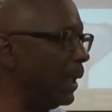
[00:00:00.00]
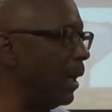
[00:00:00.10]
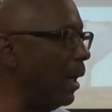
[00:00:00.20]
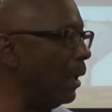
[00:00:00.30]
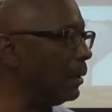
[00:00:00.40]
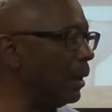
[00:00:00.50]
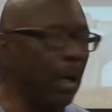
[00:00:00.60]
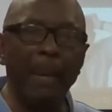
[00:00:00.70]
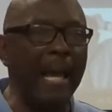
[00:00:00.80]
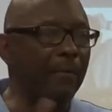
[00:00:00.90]
Because
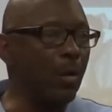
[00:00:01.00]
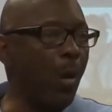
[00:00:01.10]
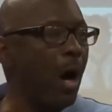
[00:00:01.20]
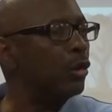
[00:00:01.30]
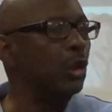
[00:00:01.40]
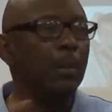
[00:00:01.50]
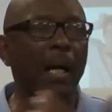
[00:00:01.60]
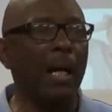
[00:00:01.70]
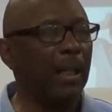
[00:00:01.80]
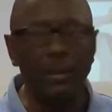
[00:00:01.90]
I'm having to walk too
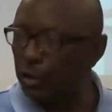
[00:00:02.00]
much.